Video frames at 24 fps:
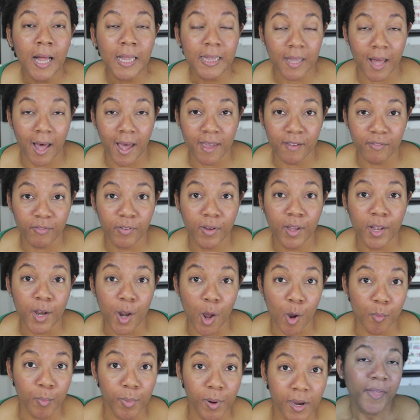Life
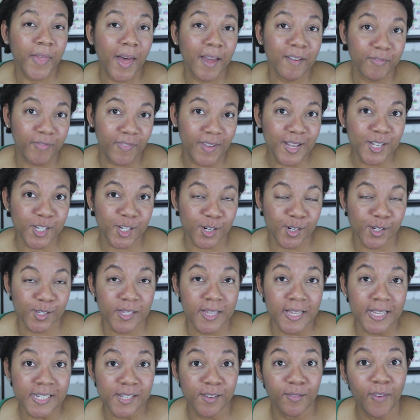notebook that features
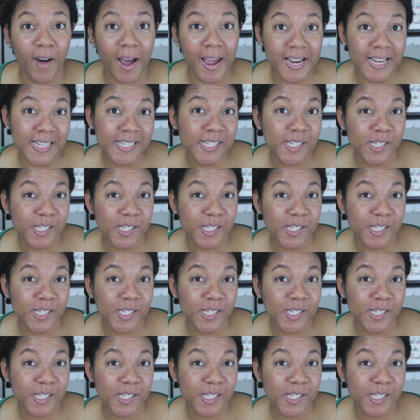the divided